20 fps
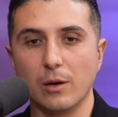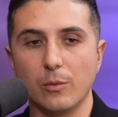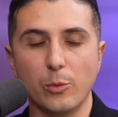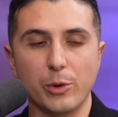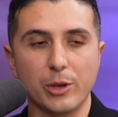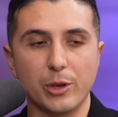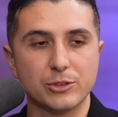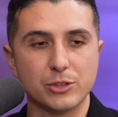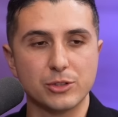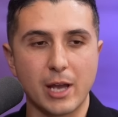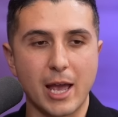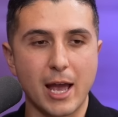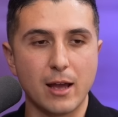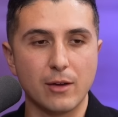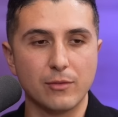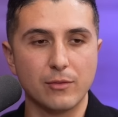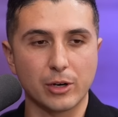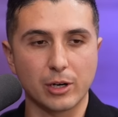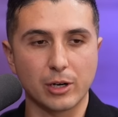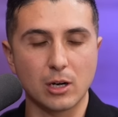We also
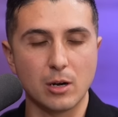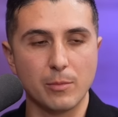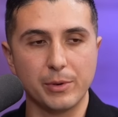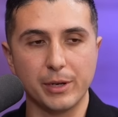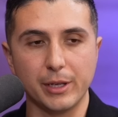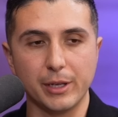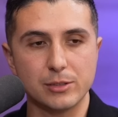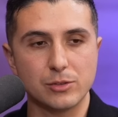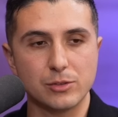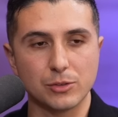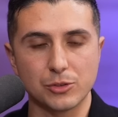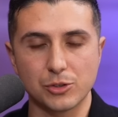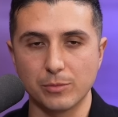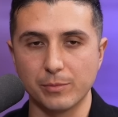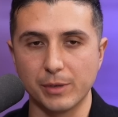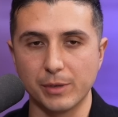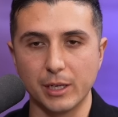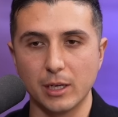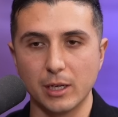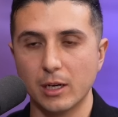have our company, social
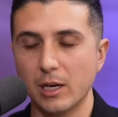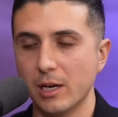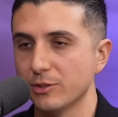media,